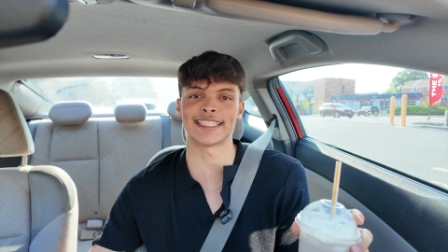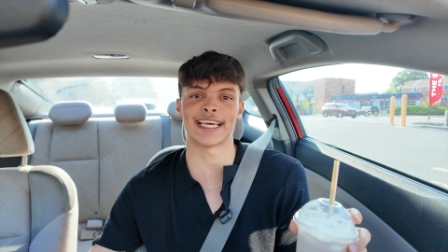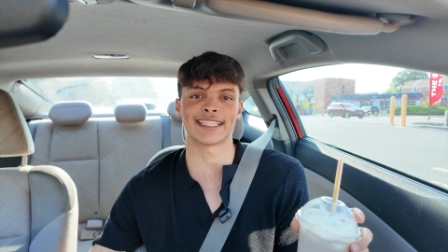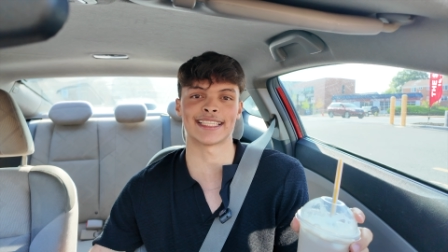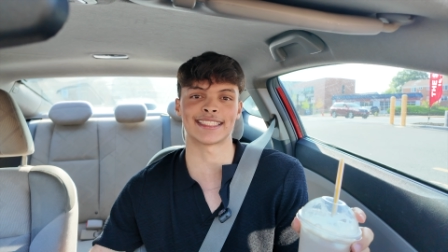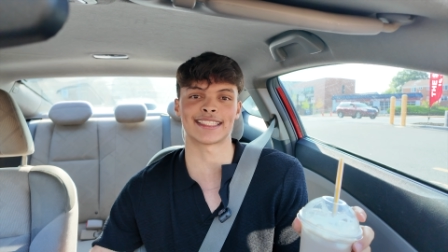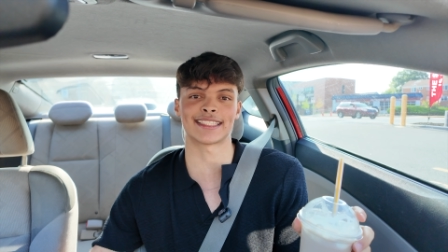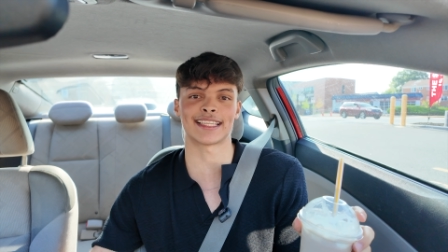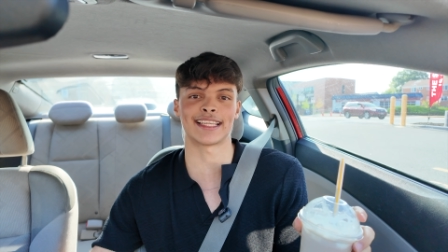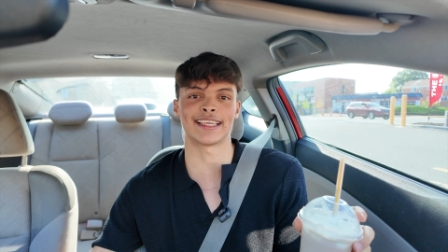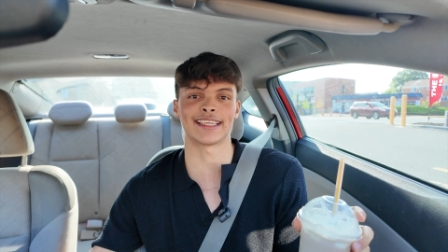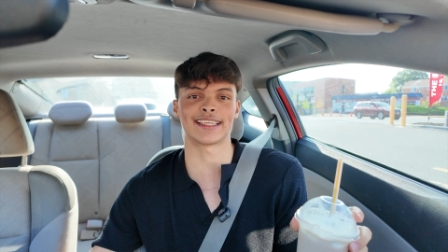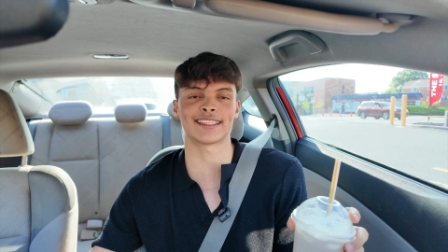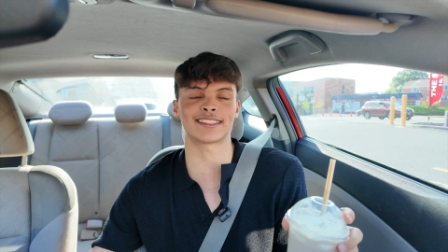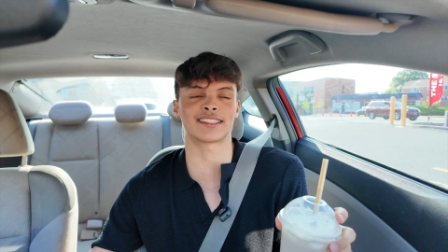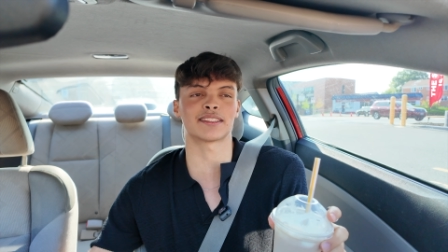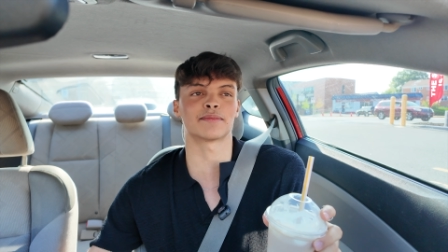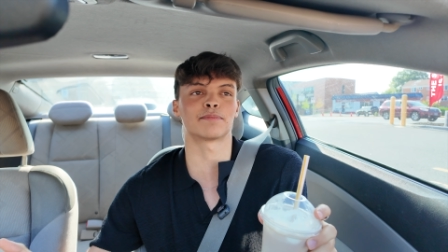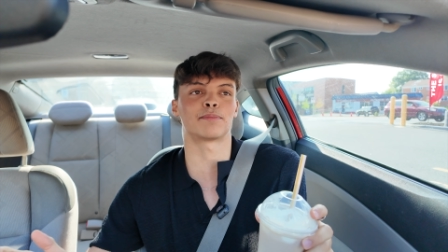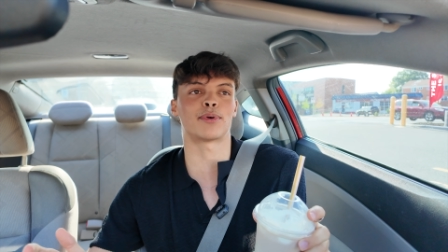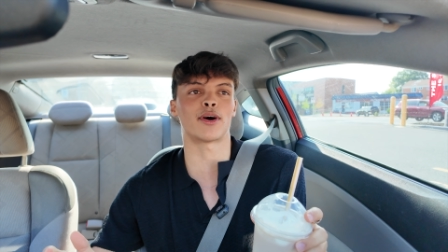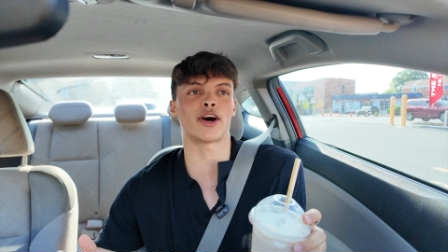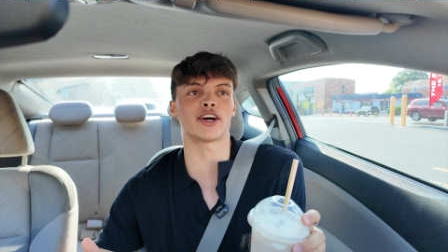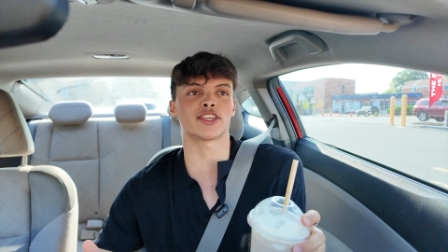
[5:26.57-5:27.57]
That's like, it's
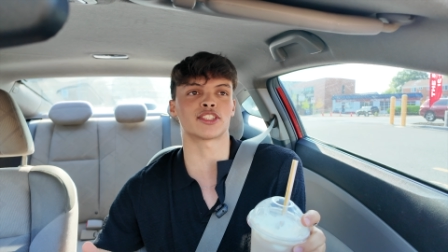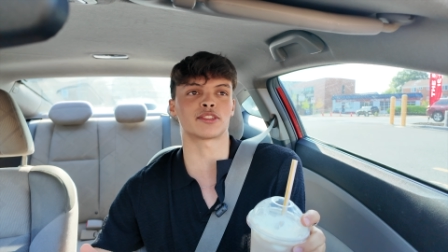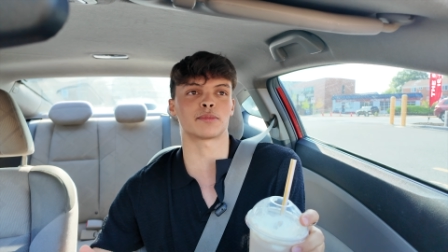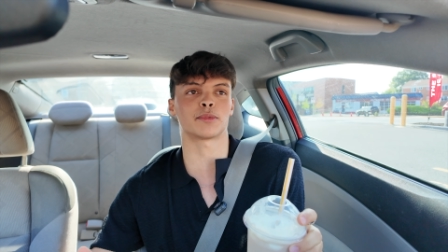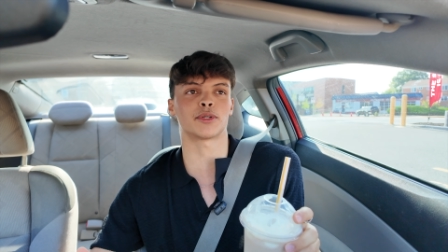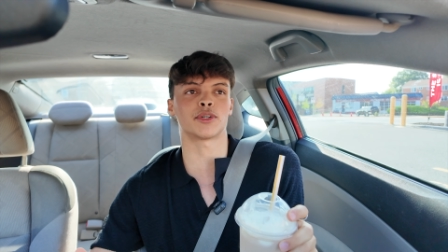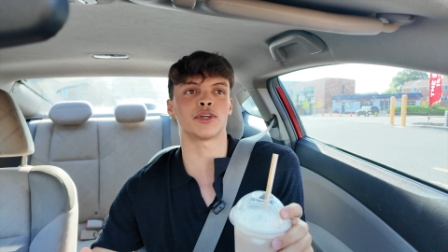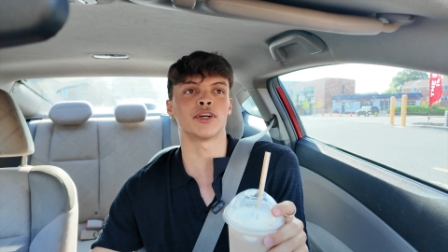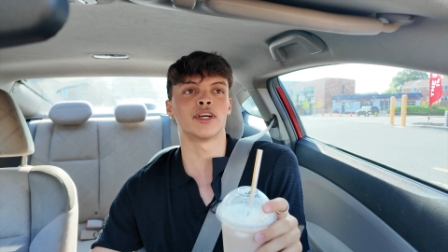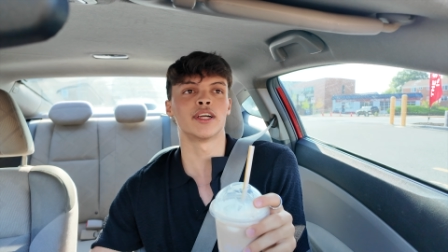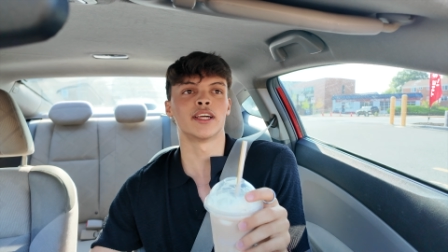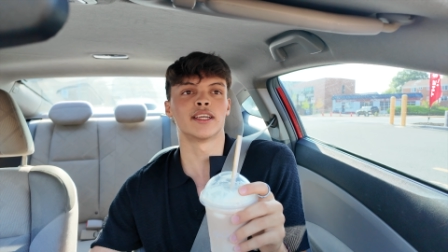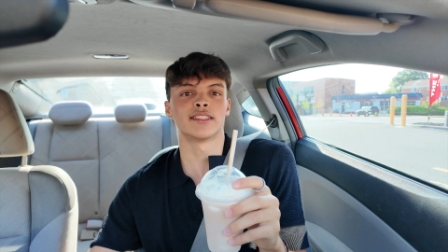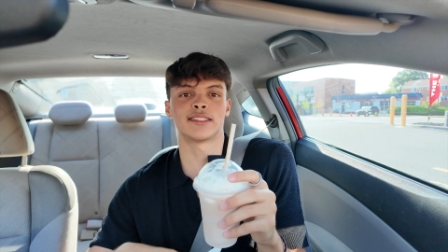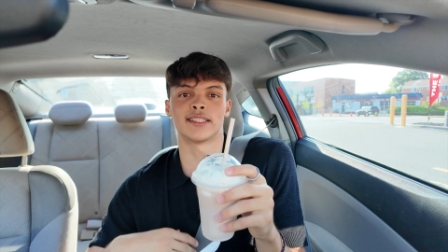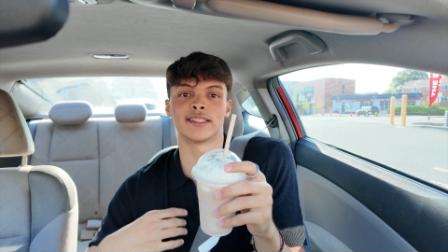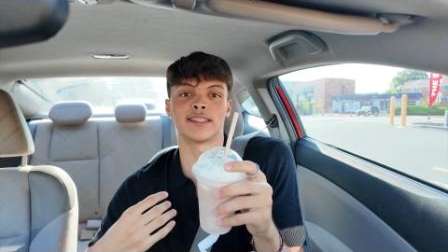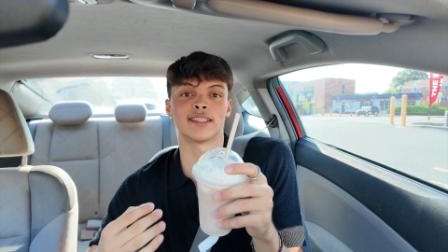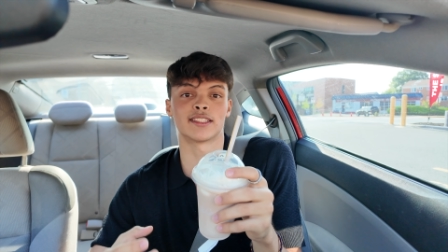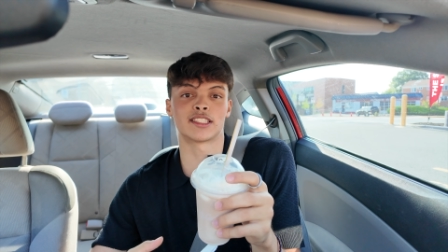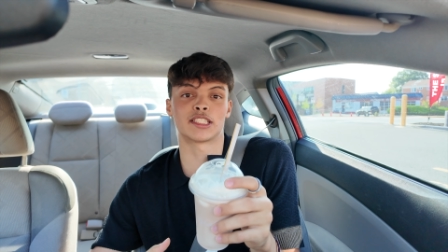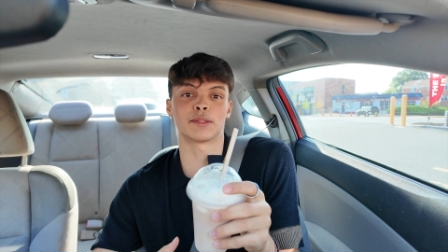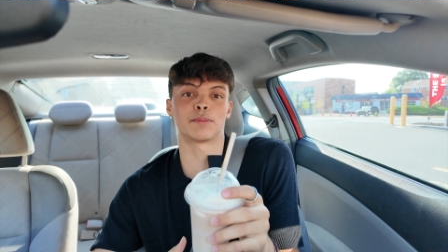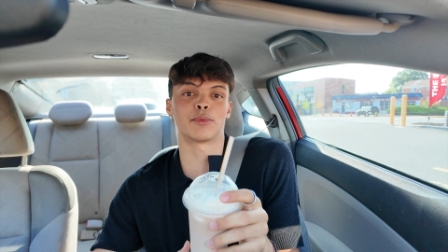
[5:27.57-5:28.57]
impossible to
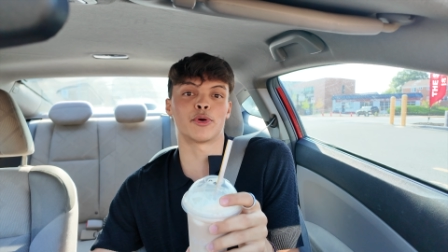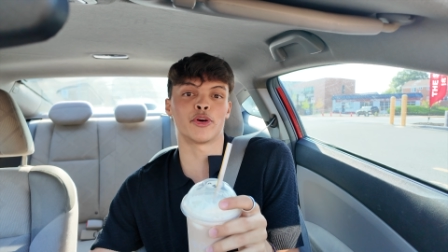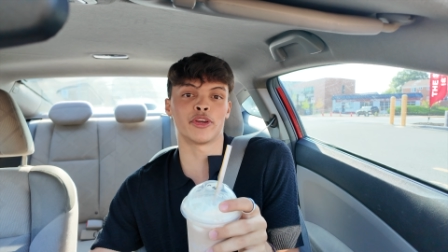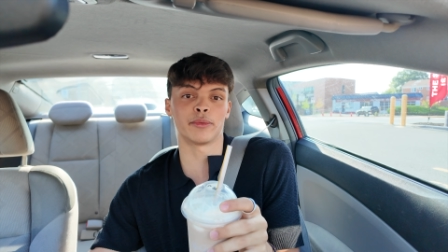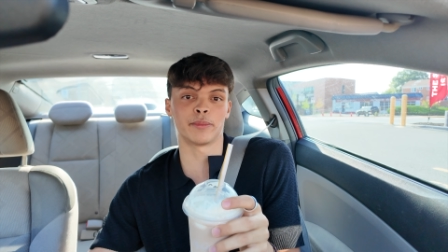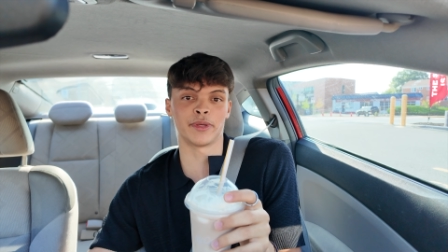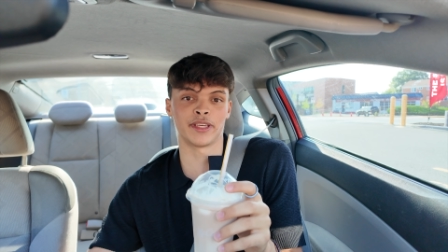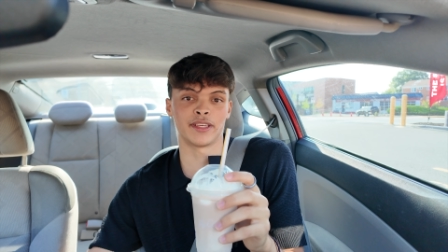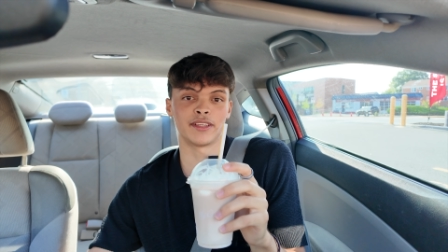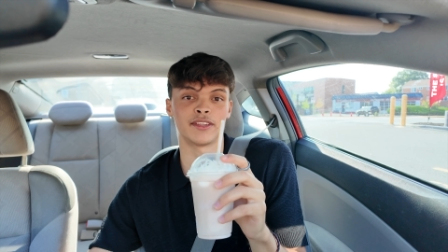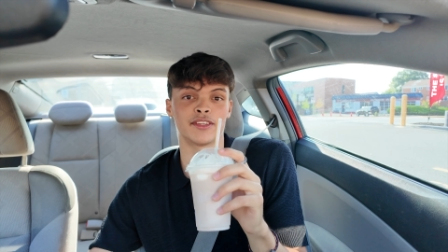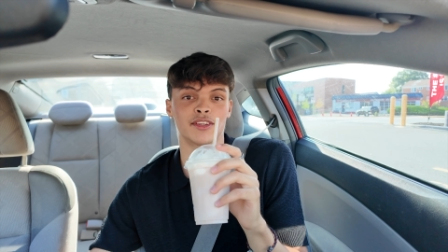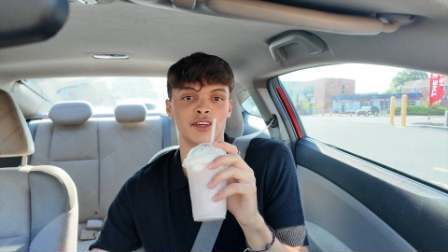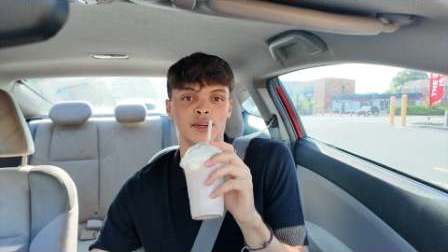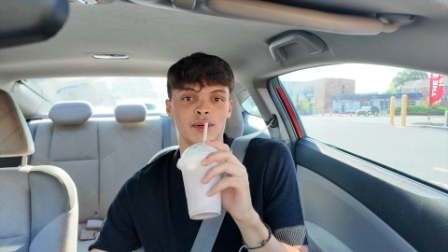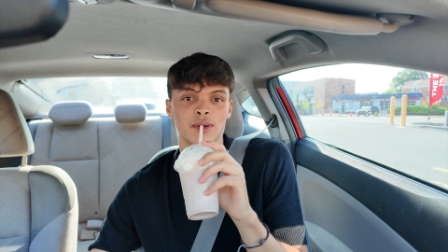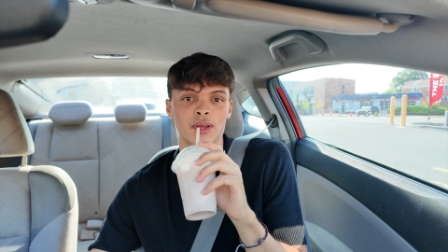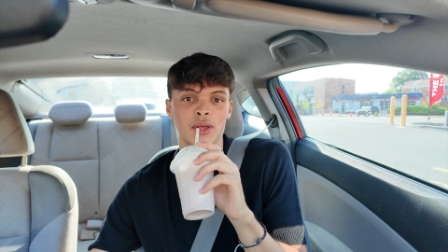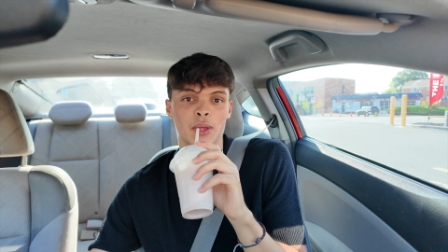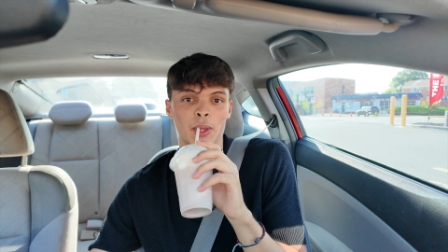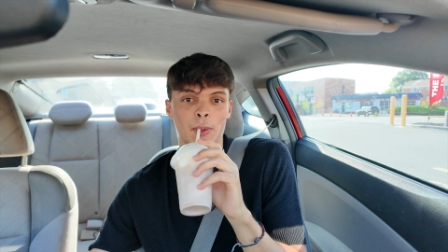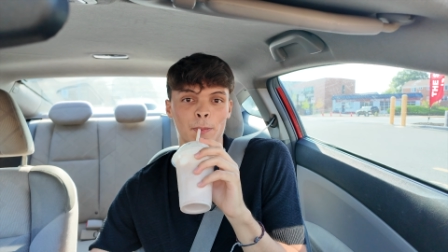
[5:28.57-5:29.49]
disappoint me, you know?